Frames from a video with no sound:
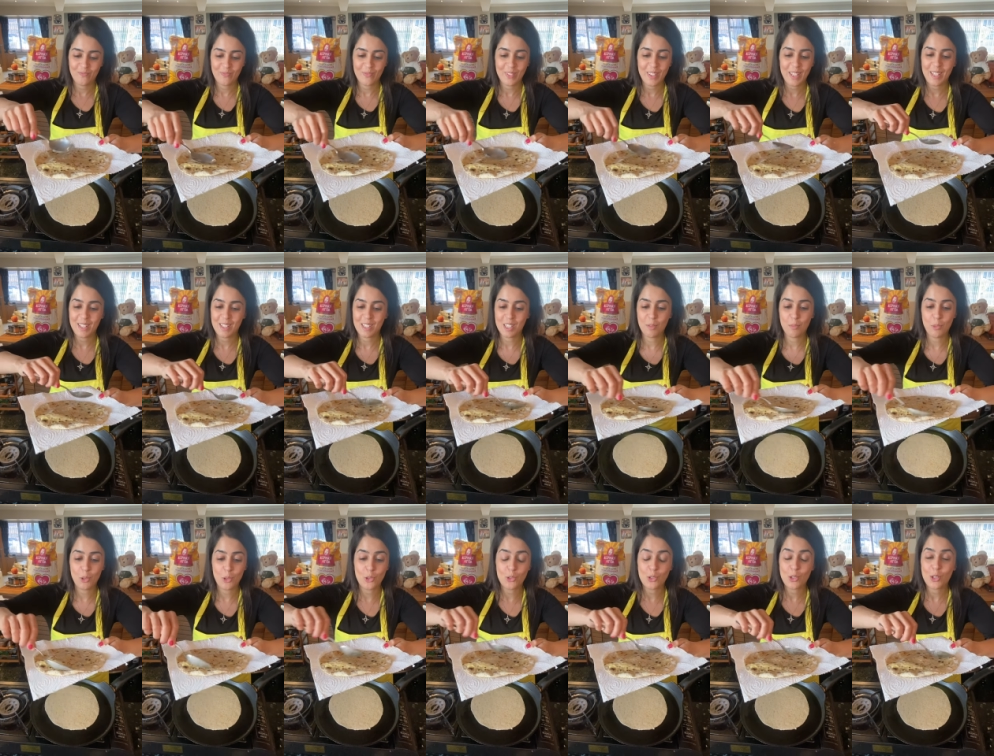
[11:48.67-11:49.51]
it's the
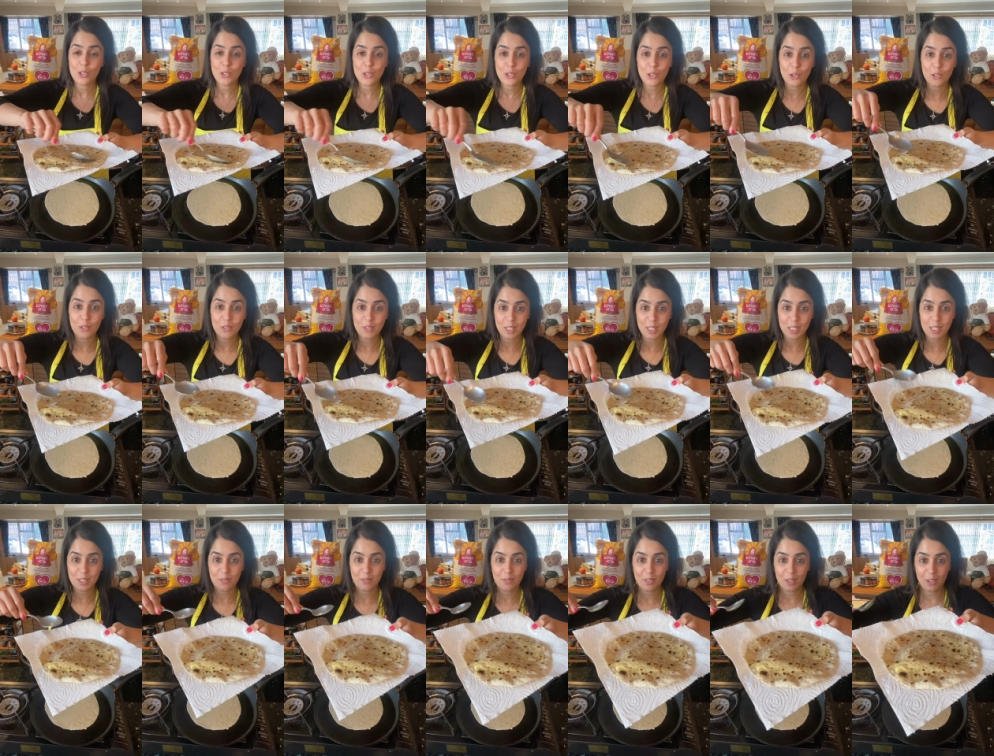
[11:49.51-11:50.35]
most softest,
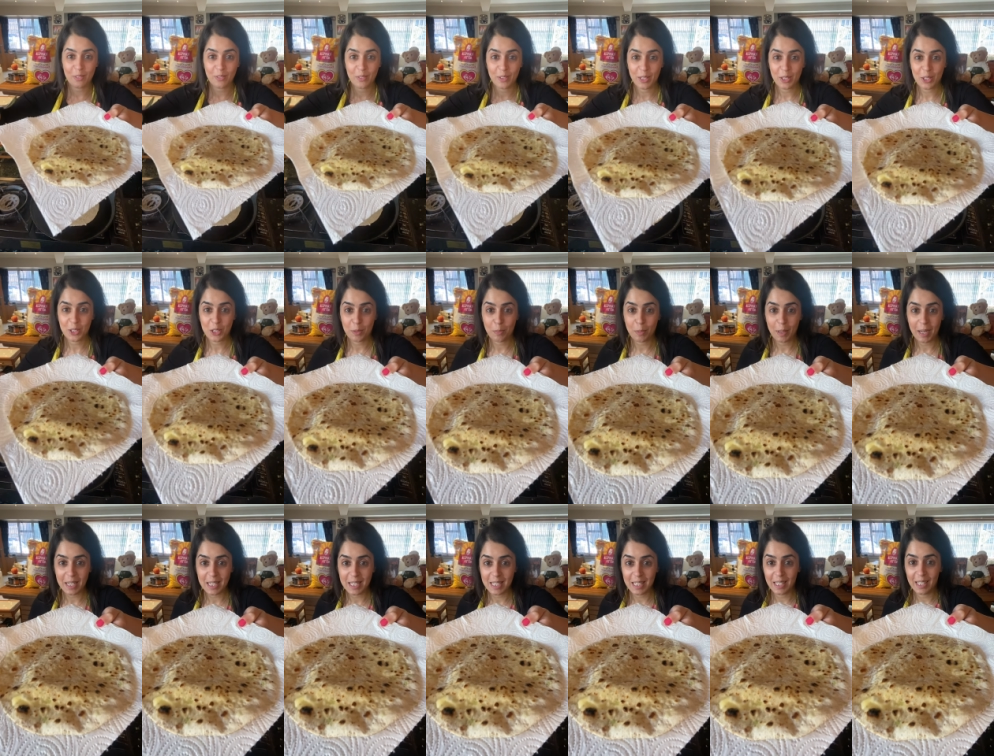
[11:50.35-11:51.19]
fluffiest
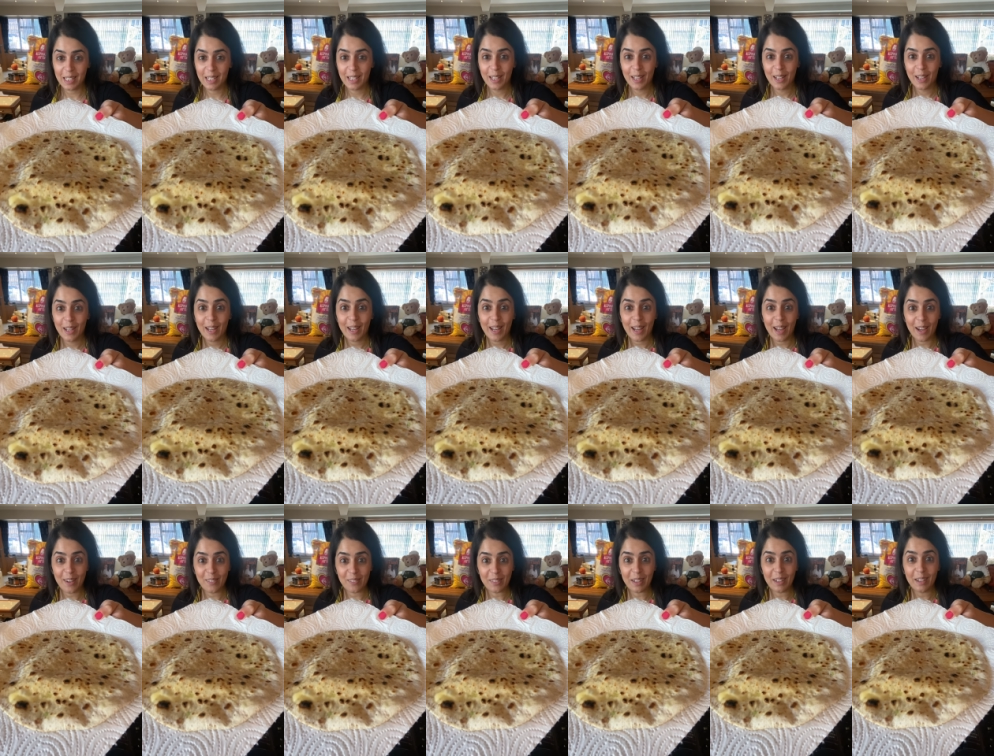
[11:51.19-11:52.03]
chapati
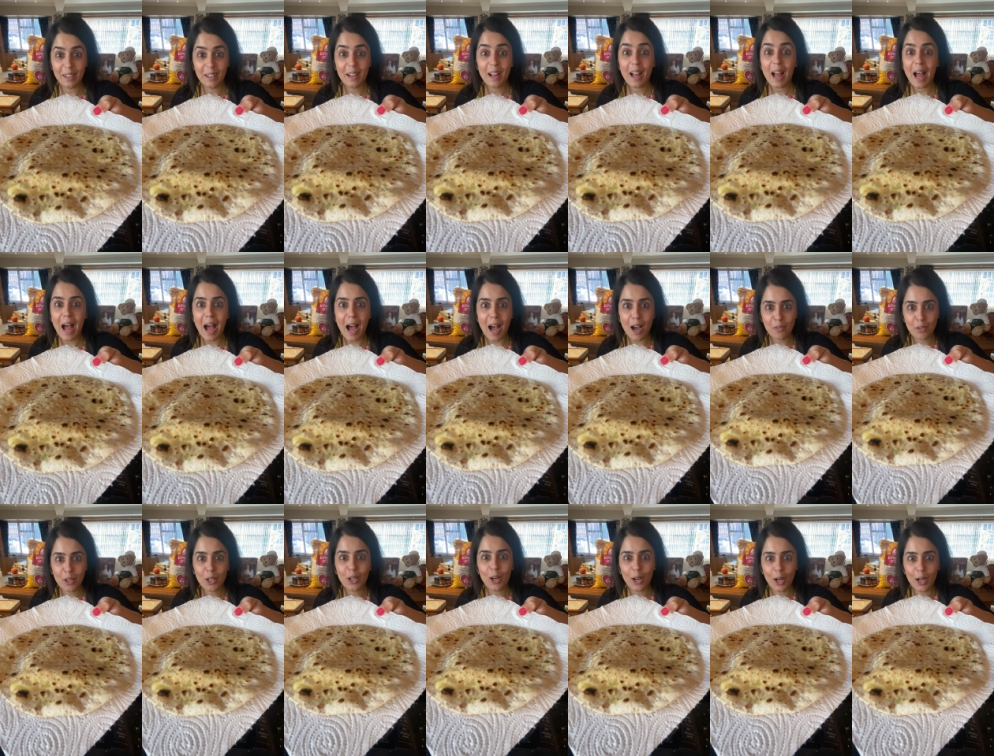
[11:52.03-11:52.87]
ever.
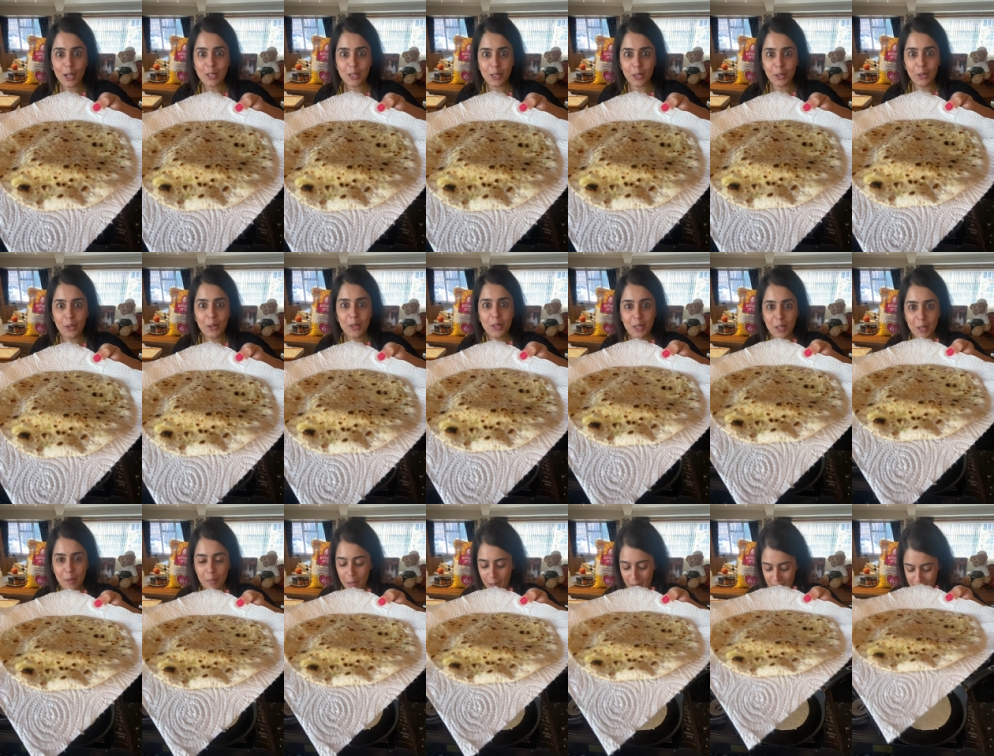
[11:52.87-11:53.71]
Avocado
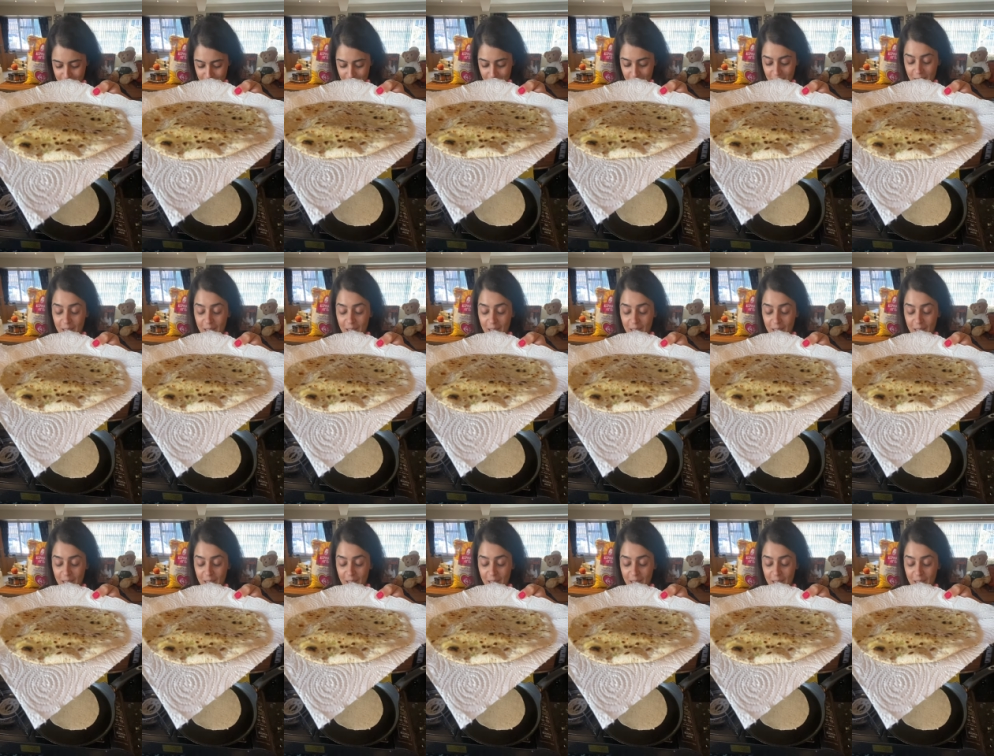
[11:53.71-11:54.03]
chapatti.